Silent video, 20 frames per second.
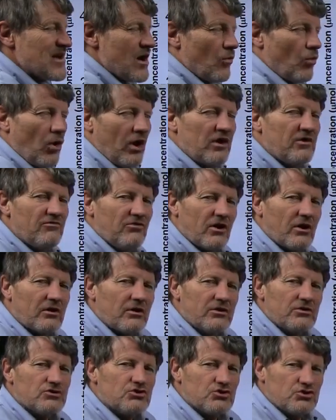one of our
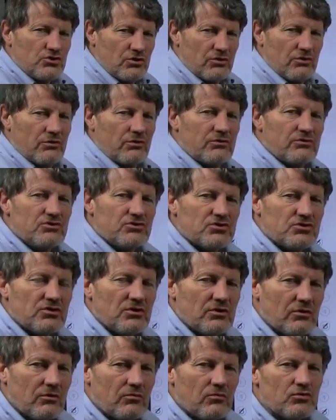concerns
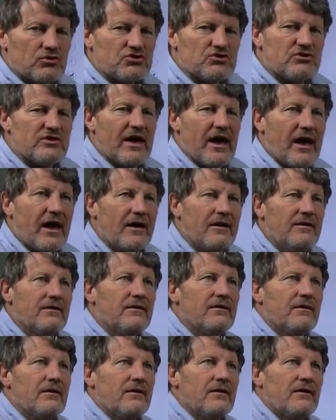was
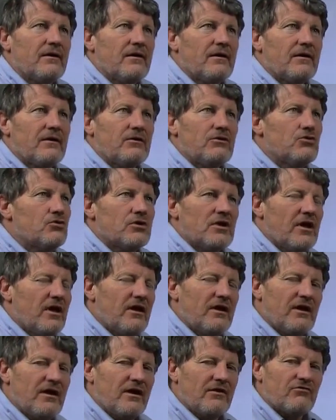that you
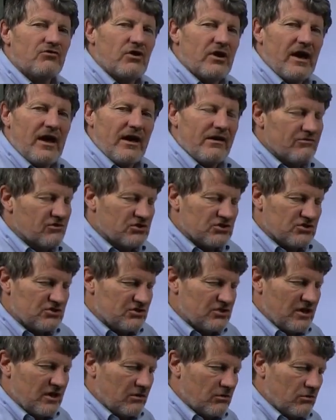can't ever have a
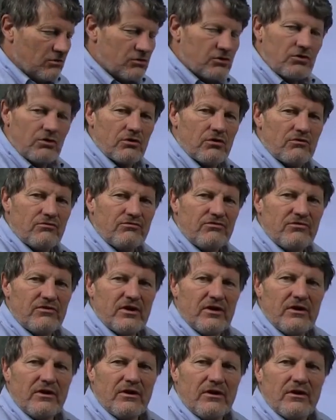single curve
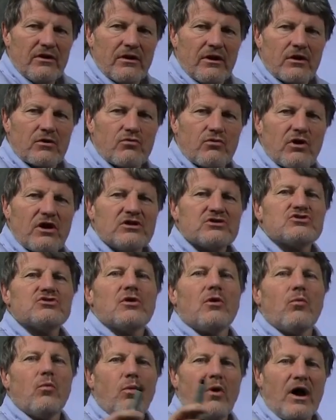across
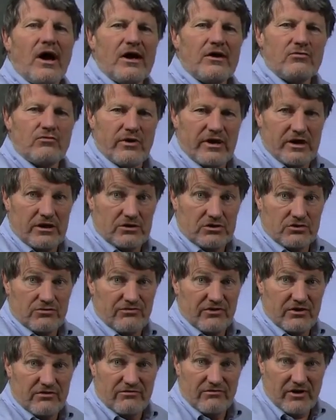a wide range
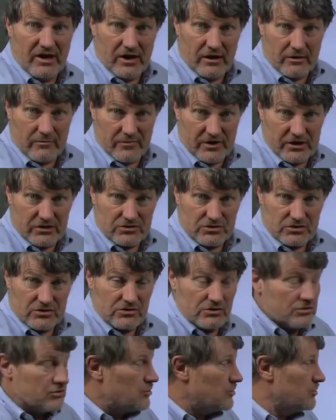of
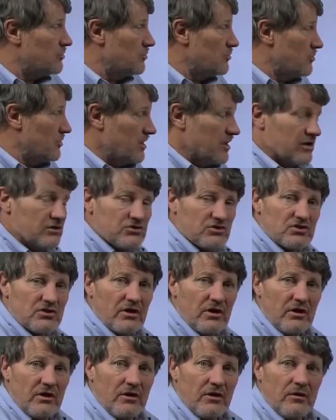environments to do this,
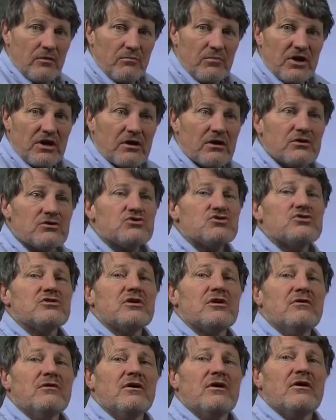because
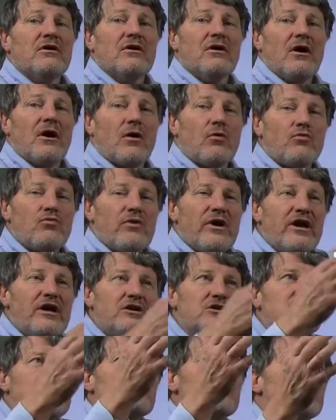the
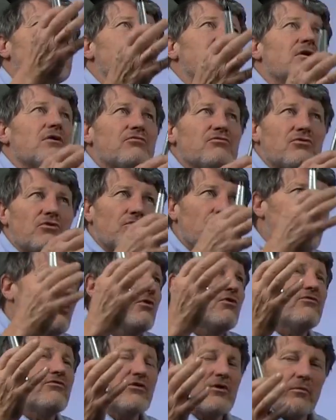arrangement of
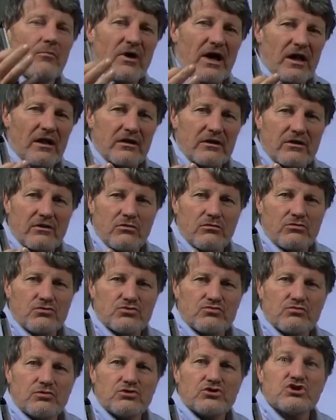chlorophyll
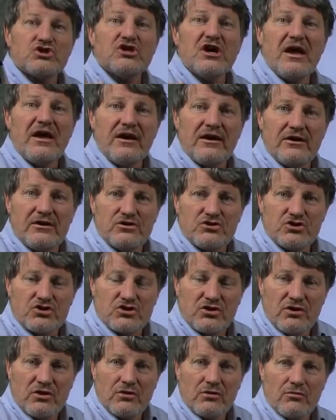molecules will
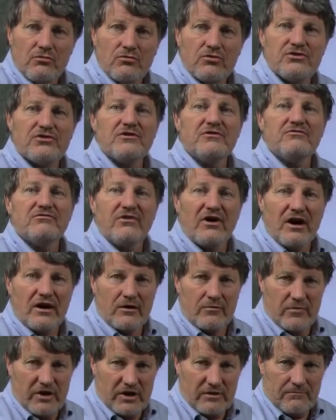change with
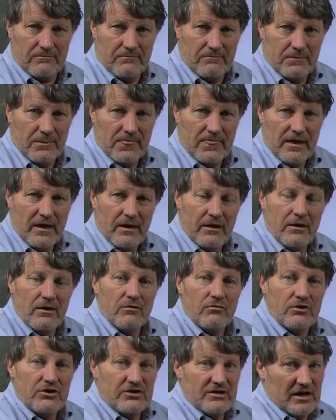environment.
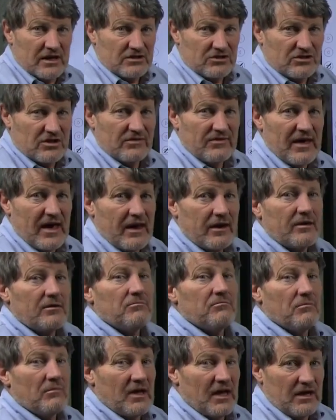We tested that
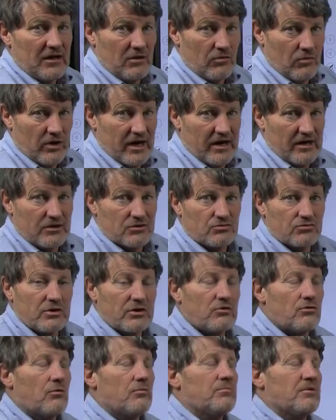in many ways.
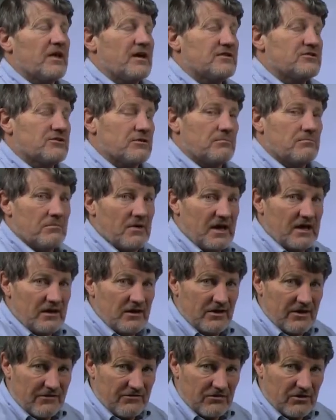We grew plants in
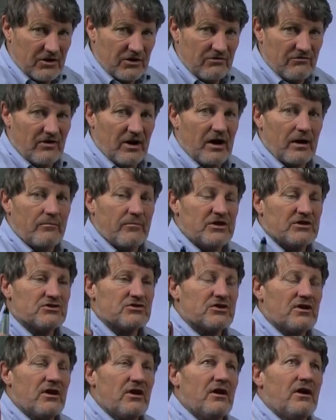many different
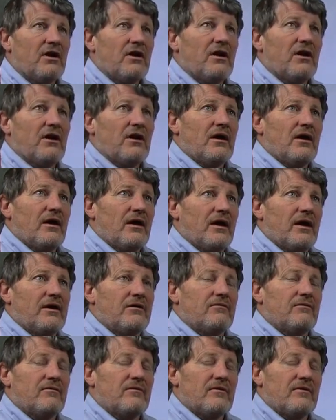environments,
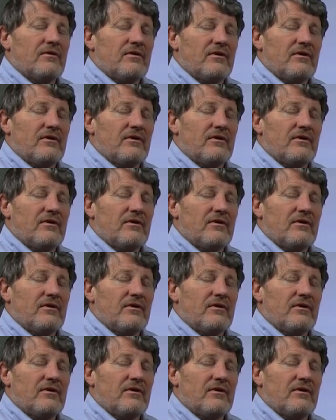and